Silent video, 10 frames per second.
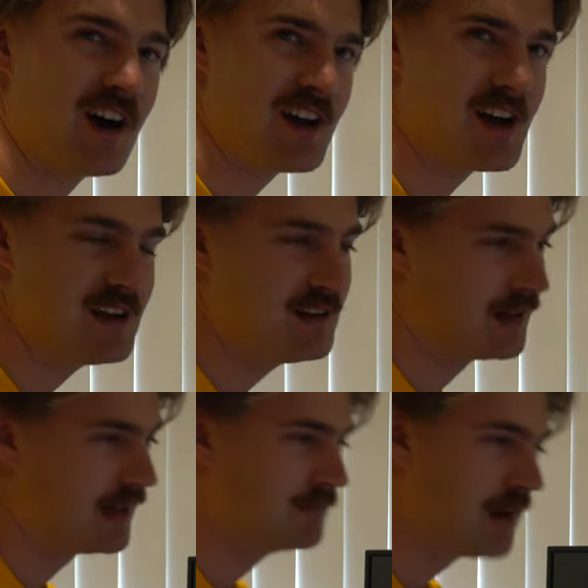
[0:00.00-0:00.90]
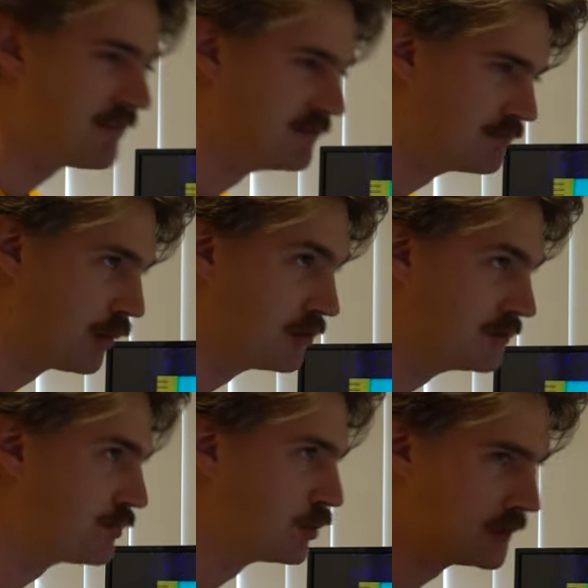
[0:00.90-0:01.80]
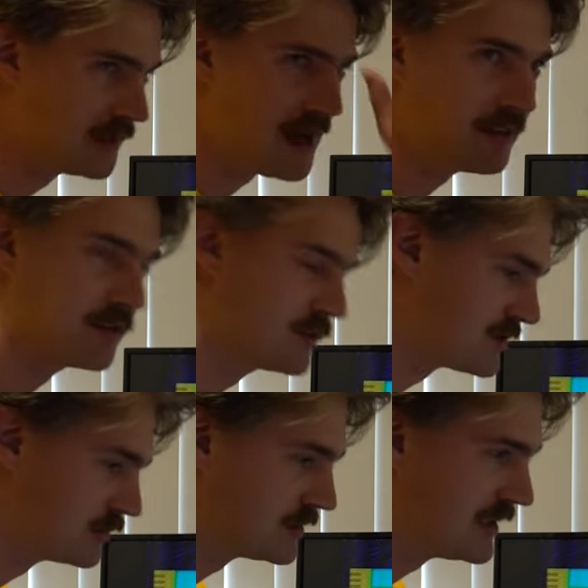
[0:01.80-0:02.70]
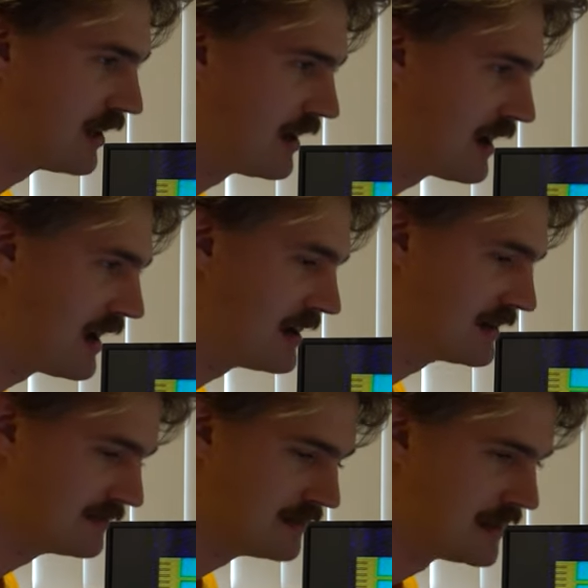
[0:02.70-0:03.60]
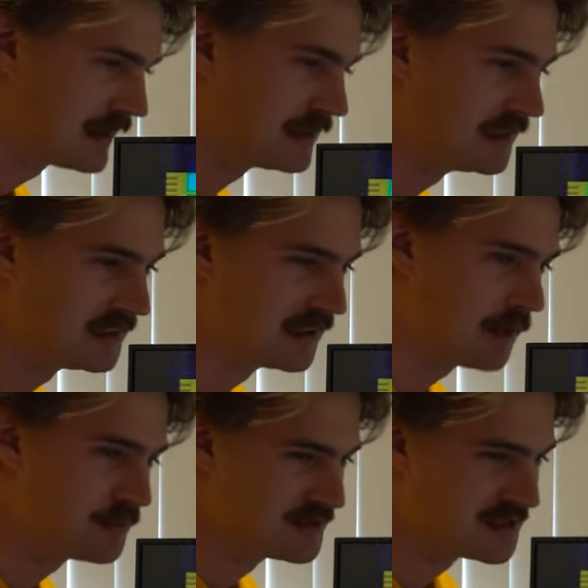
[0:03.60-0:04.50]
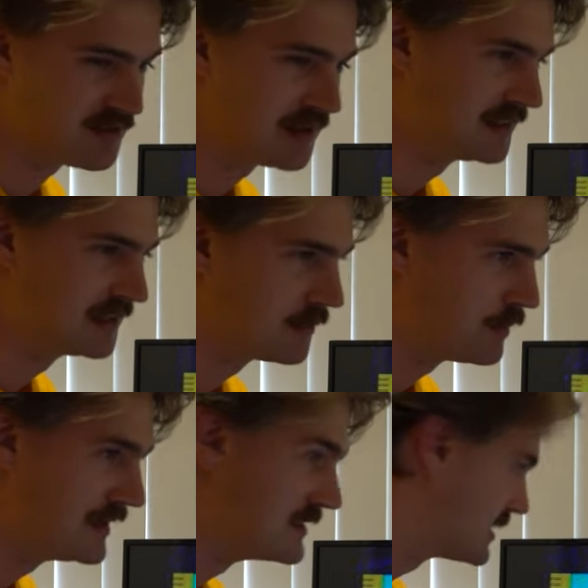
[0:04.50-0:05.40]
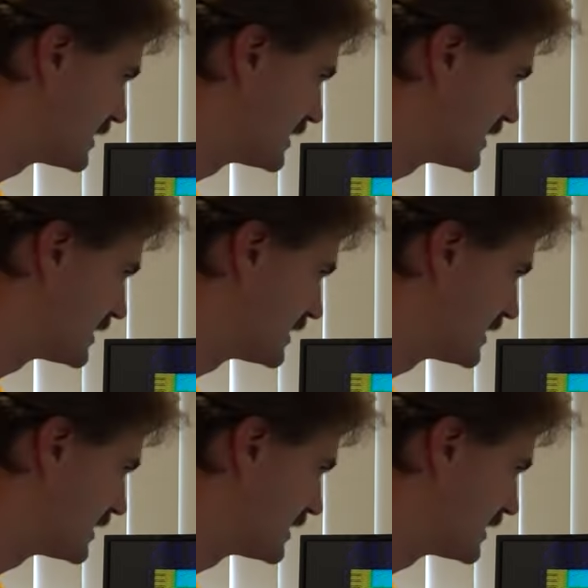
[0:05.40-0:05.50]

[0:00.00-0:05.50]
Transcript: I A. I haven't bothered pulling out the original T I A and cleaning it up and straightening the pins